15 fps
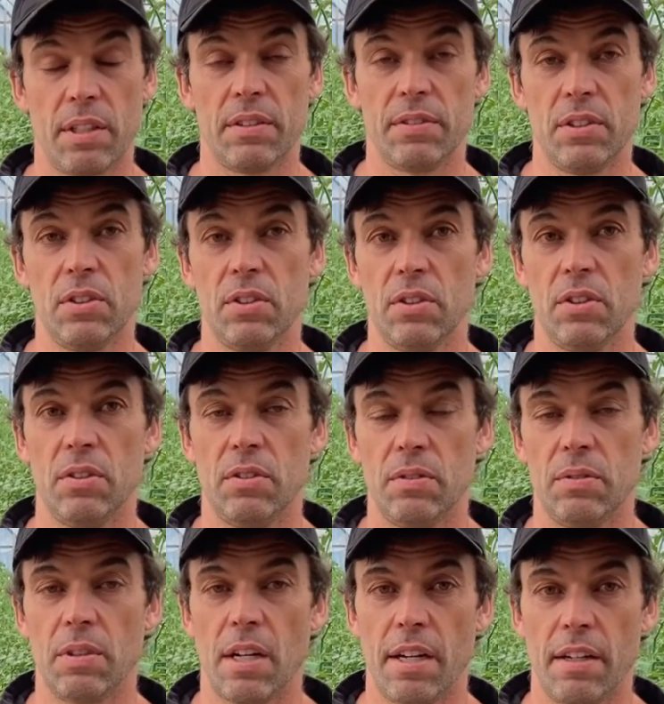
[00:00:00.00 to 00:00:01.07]
a few
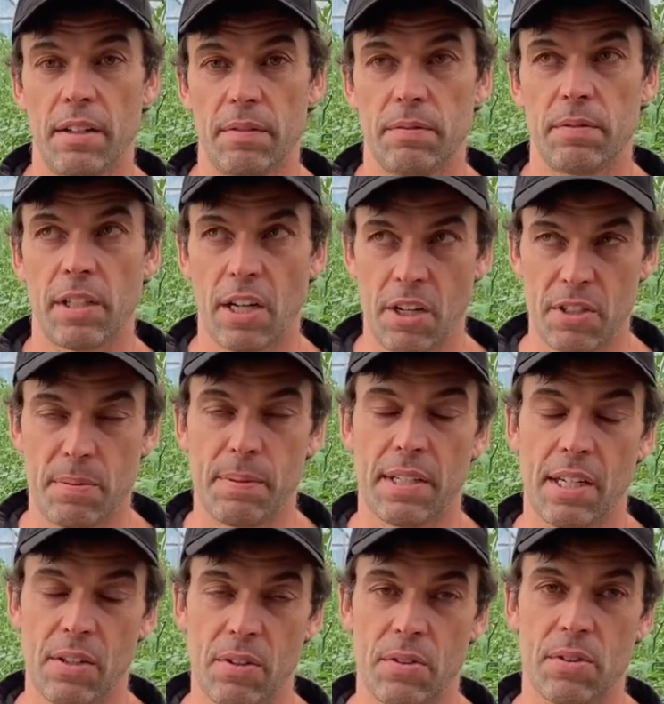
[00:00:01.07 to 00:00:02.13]
carrots and
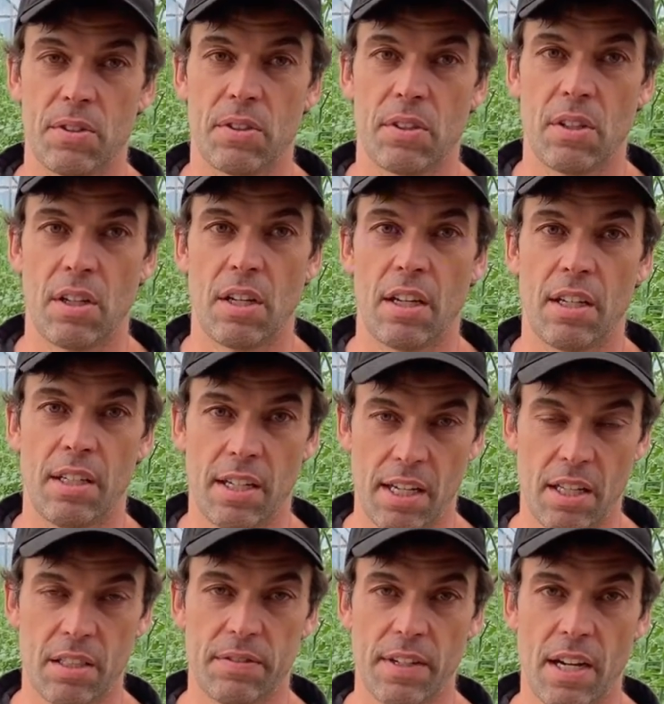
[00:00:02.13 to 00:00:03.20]
potatoes into
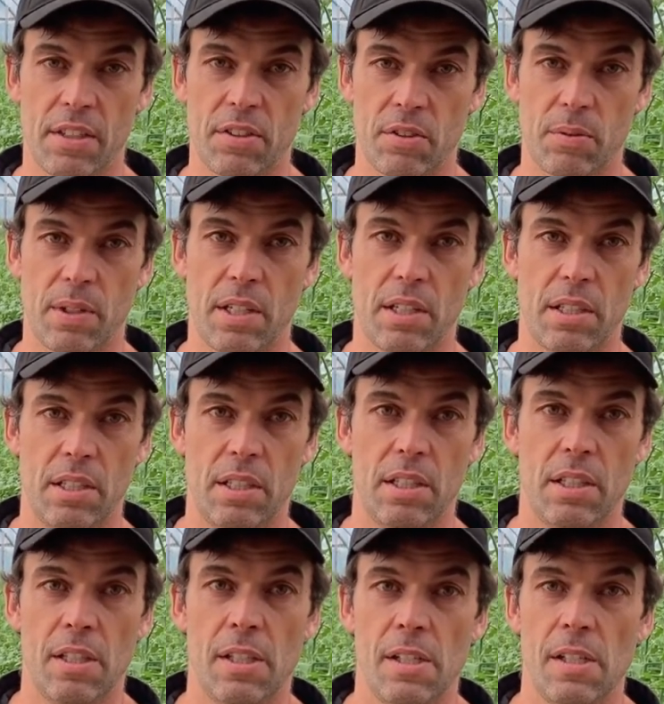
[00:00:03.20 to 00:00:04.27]
Halifax as well.
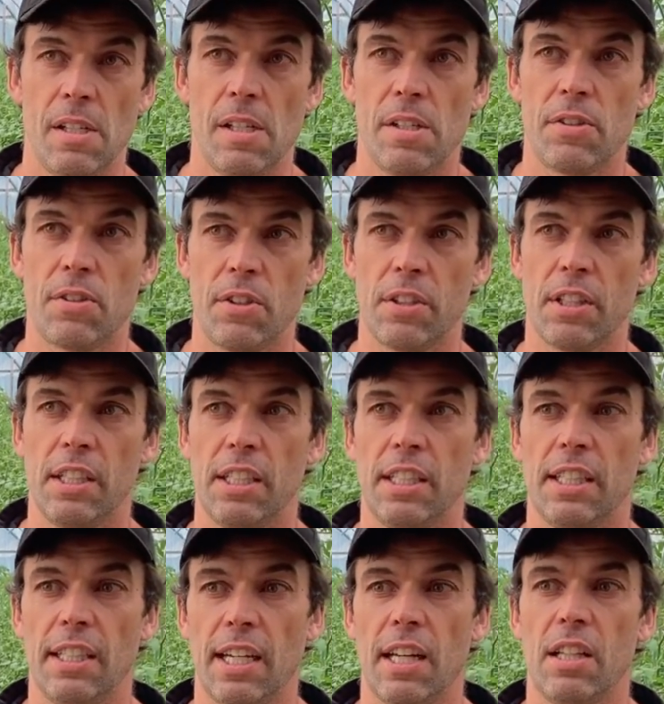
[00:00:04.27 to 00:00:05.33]

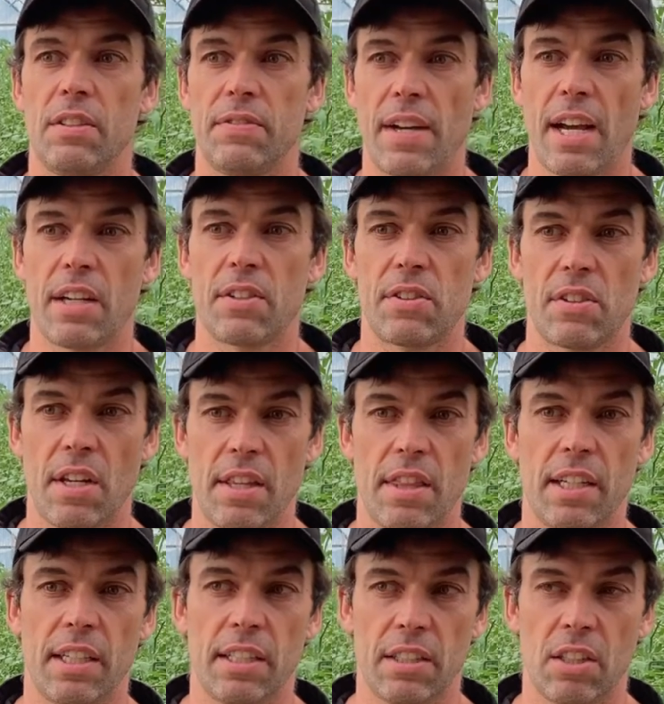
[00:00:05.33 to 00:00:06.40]
Certainly Halifax, I
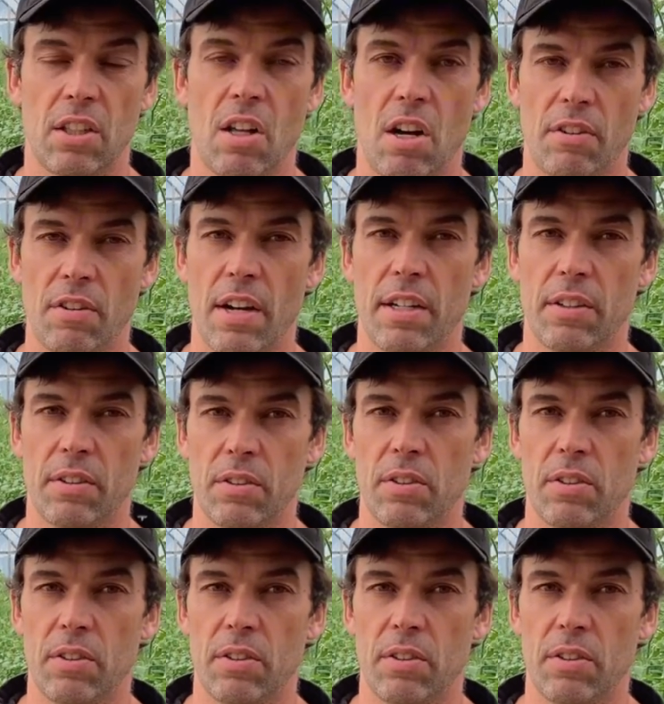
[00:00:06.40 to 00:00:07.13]
think in the long run,